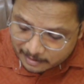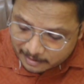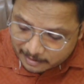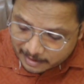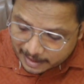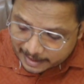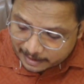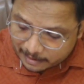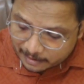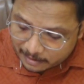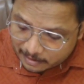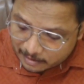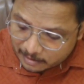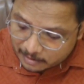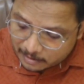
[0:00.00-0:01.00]
right?
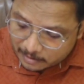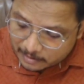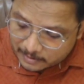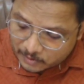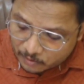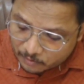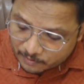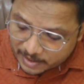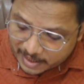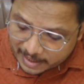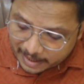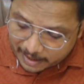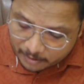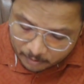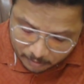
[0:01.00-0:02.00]
So we
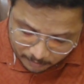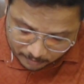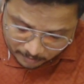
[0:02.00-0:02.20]
have